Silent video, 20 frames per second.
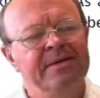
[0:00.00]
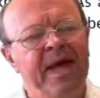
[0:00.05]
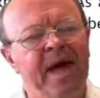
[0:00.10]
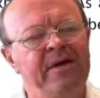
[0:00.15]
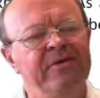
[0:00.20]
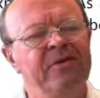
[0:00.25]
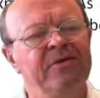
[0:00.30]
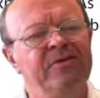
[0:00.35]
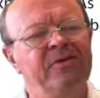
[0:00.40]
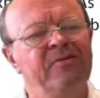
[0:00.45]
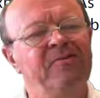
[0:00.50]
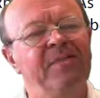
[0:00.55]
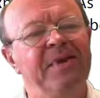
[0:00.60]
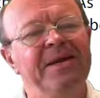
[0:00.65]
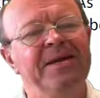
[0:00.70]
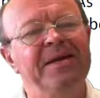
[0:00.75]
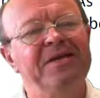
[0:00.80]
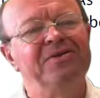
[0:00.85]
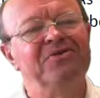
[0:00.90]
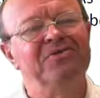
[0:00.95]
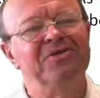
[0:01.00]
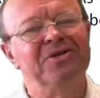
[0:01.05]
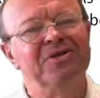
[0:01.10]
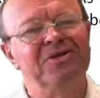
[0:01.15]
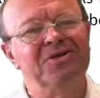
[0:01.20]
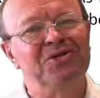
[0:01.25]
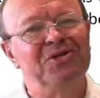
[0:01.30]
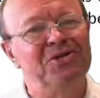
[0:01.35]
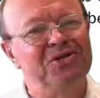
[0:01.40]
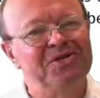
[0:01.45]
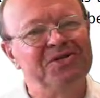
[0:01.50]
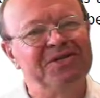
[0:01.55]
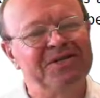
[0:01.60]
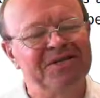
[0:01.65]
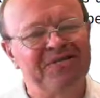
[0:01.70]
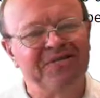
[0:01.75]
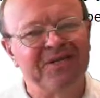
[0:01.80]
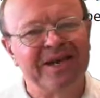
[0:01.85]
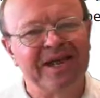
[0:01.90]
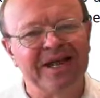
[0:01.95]
Now that you've been
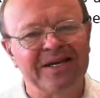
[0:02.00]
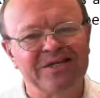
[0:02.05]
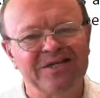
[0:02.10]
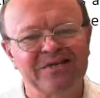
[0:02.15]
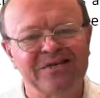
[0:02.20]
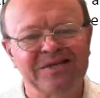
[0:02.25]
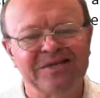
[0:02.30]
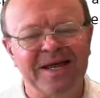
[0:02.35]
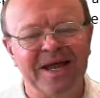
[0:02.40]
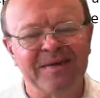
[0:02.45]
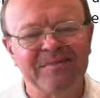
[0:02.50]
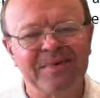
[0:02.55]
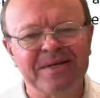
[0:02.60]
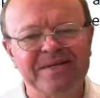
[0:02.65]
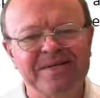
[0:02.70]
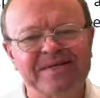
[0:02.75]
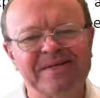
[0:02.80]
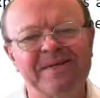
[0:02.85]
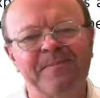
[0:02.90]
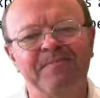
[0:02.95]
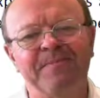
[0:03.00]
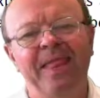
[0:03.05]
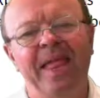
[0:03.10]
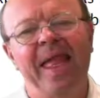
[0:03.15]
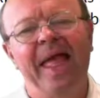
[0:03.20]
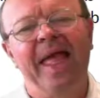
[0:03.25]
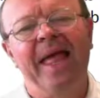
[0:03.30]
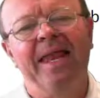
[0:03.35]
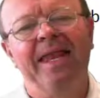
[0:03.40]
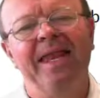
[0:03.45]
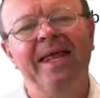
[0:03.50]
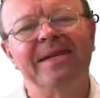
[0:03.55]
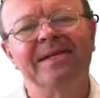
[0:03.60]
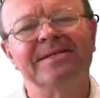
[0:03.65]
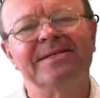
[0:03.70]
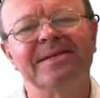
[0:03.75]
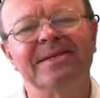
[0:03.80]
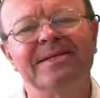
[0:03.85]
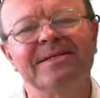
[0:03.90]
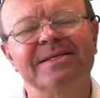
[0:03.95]
introduced to financial statements, let
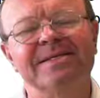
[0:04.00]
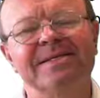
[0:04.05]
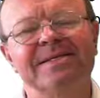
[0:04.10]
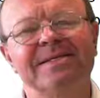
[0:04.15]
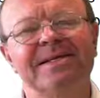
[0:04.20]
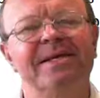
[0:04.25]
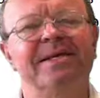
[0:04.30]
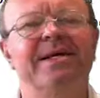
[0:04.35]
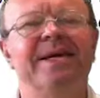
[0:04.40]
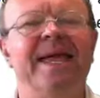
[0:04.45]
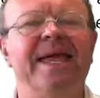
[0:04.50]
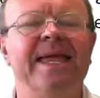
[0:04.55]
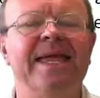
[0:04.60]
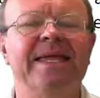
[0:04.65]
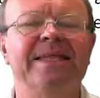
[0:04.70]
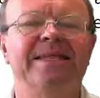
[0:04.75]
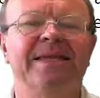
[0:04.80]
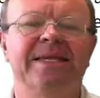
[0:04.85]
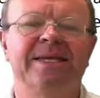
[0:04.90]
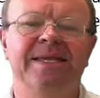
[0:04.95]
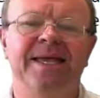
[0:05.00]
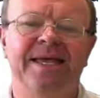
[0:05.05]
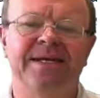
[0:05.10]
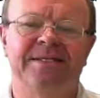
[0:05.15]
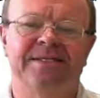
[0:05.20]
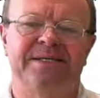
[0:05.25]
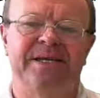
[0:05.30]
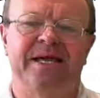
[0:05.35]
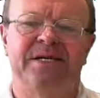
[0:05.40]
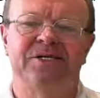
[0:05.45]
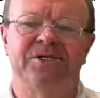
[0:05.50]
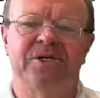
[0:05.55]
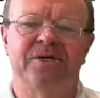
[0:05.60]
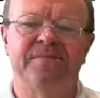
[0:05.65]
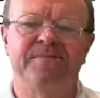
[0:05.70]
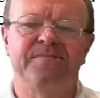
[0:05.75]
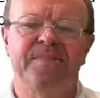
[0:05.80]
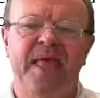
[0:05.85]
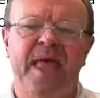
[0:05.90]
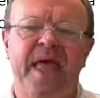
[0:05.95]
us consider in the next
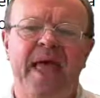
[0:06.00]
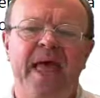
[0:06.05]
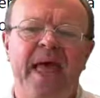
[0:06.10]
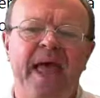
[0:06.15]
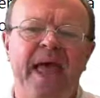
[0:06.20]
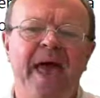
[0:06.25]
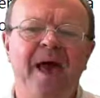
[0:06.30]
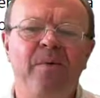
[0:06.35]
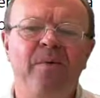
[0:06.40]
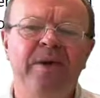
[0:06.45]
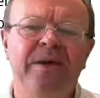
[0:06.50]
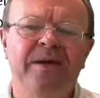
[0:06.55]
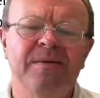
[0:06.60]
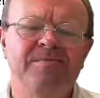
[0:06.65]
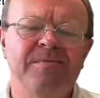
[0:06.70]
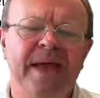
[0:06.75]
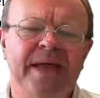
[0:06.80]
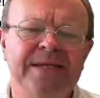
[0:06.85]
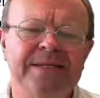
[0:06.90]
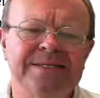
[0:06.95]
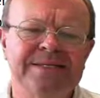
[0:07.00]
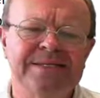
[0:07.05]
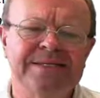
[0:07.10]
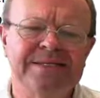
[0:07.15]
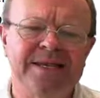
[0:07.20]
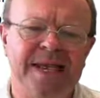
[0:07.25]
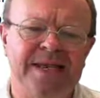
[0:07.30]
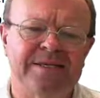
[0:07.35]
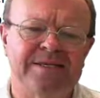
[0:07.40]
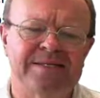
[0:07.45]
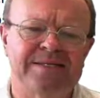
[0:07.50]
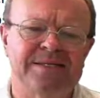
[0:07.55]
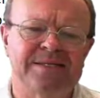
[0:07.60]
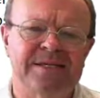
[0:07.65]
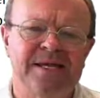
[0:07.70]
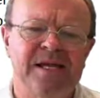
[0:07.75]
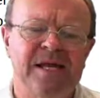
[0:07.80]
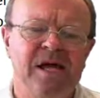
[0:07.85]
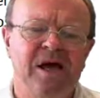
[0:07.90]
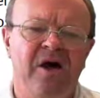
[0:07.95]
section how we can make
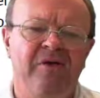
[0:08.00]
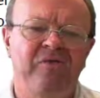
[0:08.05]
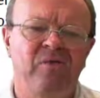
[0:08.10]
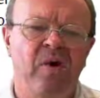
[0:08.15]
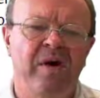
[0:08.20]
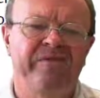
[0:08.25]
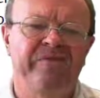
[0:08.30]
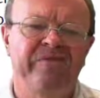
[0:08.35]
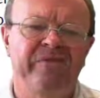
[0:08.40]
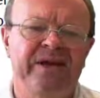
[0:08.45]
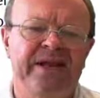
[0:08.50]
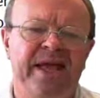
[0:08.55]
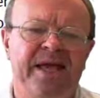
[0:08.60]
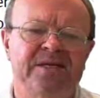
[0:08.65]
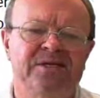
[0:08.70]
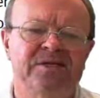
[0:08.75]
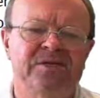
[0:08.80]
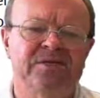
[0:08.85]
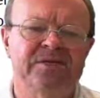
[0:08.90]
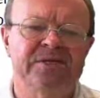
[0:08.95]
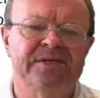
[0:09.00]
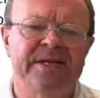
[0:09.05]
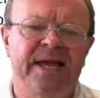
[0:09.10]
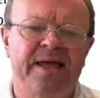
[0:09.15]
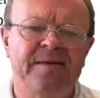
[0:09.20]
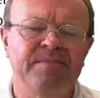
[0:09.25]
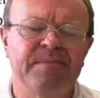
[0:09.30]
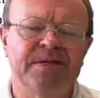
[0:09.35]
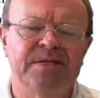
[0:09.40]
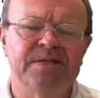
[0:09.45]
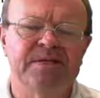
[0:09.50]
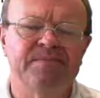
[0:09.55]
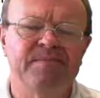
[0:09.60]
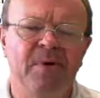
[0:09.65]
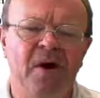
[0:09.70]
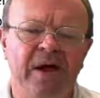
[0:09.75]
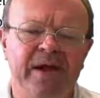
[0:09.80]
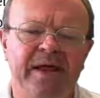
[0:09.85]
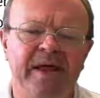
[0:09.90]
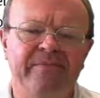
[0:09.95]
sense of what financial
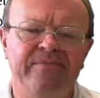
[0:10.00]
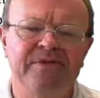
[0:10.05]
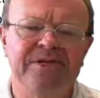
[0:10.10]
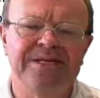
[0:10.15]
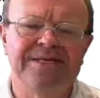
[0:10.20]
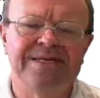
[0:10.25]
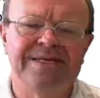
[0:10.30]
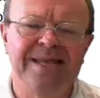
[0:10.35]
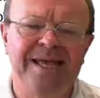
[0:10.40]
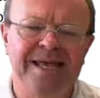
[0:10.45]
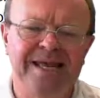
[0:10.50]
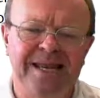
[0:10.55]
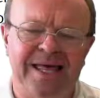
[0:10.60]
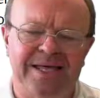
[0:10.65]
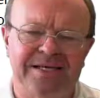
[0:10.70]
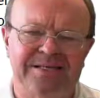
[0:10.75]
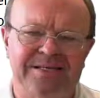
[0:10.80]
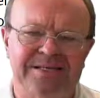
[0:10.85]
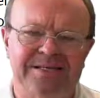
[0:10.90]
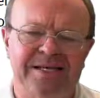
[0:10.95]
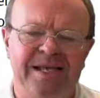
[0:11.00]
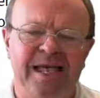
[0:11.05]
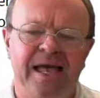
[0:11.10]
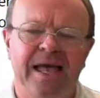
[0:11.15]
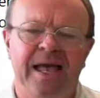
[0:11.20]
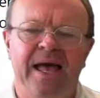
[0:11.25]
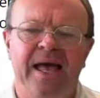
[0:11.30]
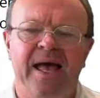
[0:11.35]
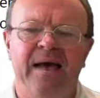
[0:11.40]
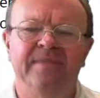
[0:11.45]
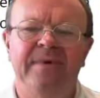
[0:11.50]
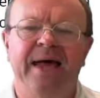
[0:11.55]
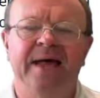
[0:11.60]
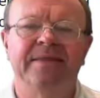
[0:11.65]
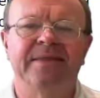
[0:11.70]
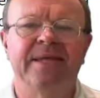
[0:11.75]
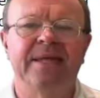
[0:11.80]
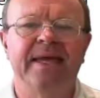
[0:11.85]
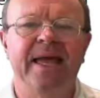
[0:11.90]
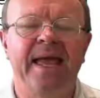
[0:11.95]
statements might have to tell us
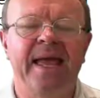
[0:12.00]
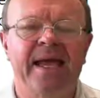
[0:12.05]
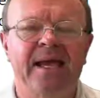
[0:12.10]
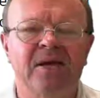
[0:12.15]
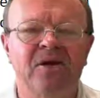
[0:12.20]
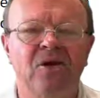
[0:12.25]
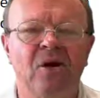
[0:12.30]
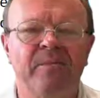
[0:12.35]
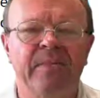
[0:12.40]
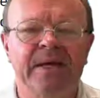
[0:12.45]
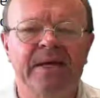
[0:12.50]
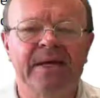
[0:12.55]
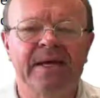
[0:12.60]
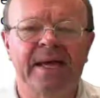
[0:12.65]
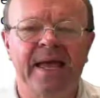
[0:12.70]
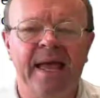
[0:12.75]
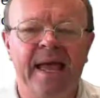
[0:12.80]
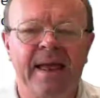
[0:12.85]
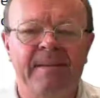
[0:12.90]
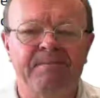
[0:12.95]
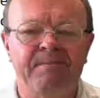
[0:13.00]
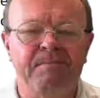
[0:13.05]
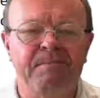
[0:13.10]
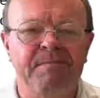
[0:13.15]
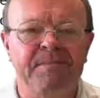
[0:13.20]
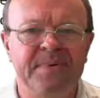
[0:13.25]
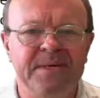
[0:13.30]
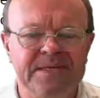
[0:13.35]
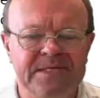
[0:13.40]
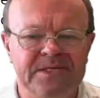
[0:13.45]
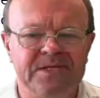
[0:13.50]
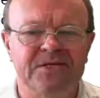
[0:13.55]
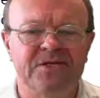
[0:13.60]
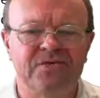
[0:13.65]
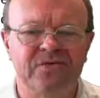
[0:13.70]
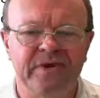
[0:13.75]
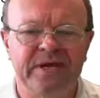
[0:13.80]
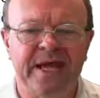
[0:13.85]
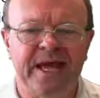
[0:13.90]
about the economic and business